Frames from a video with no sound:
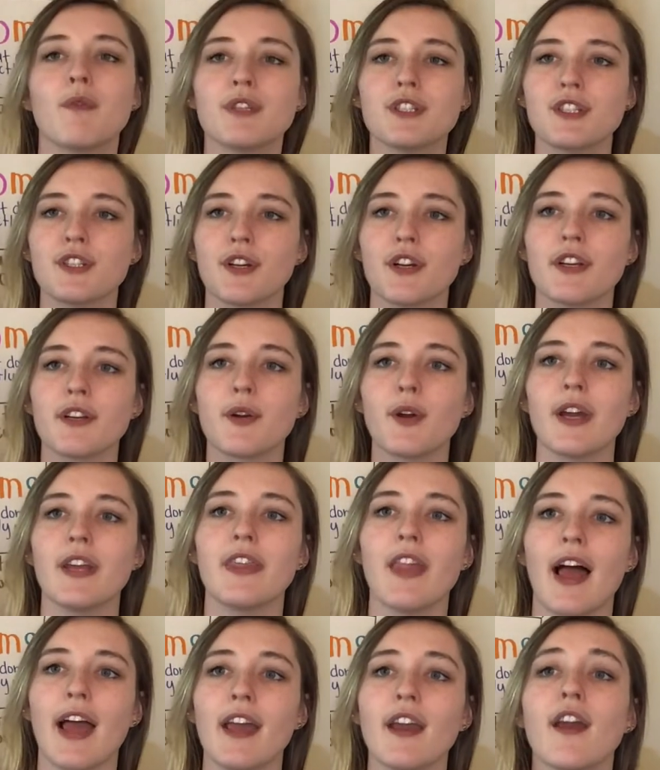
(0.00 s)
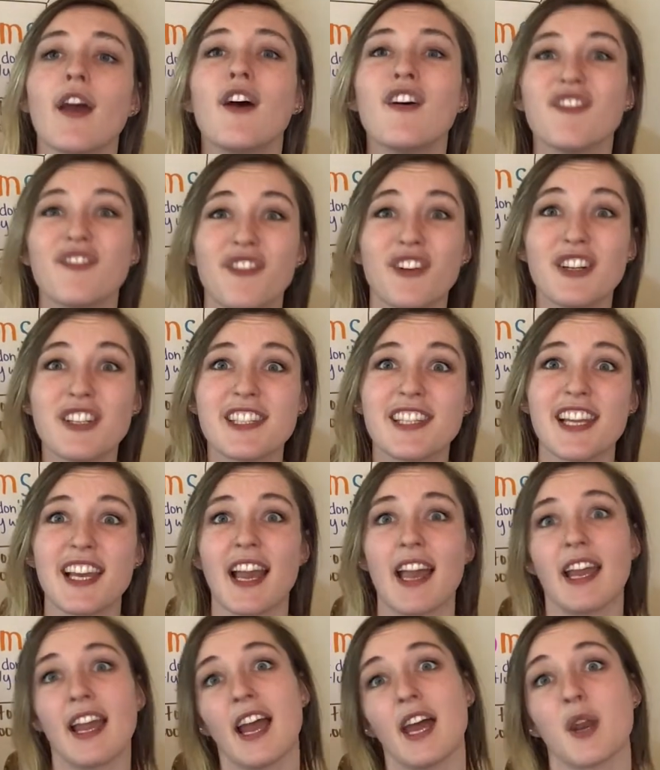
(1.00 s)
was third grade like? First thing
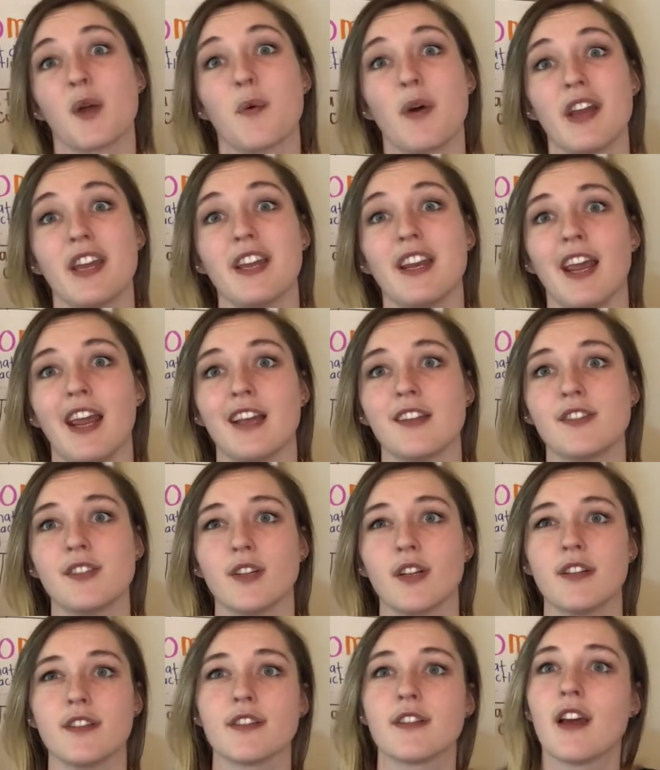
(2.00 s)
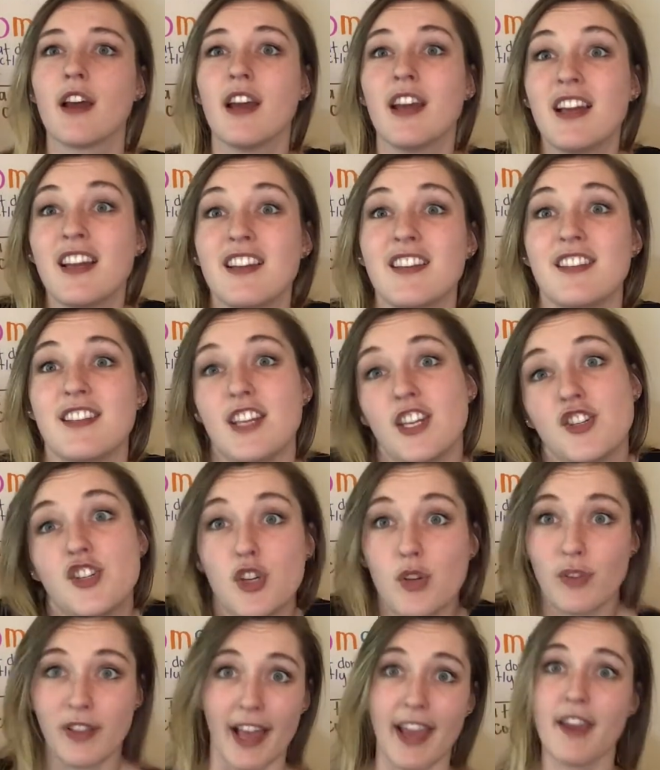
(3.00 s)
I kind of want you to answer is, did
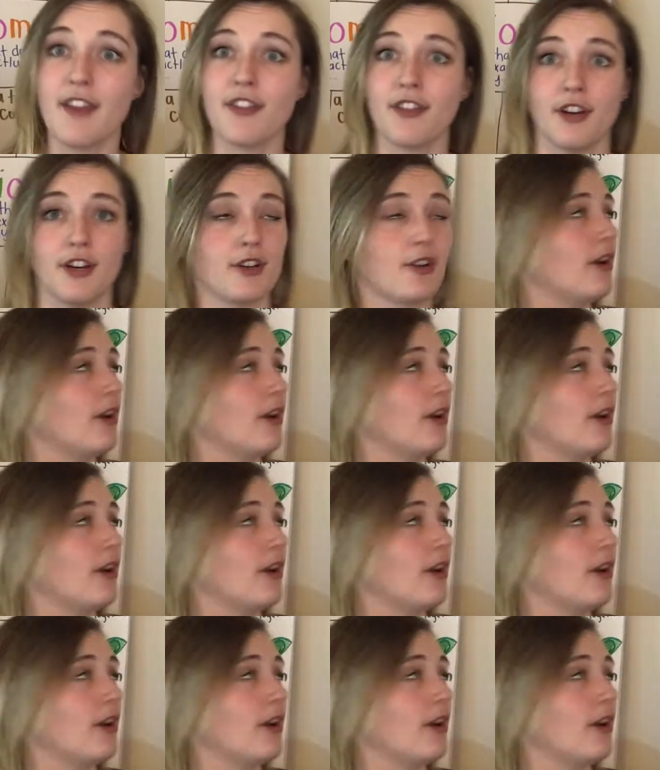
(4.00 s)
you like third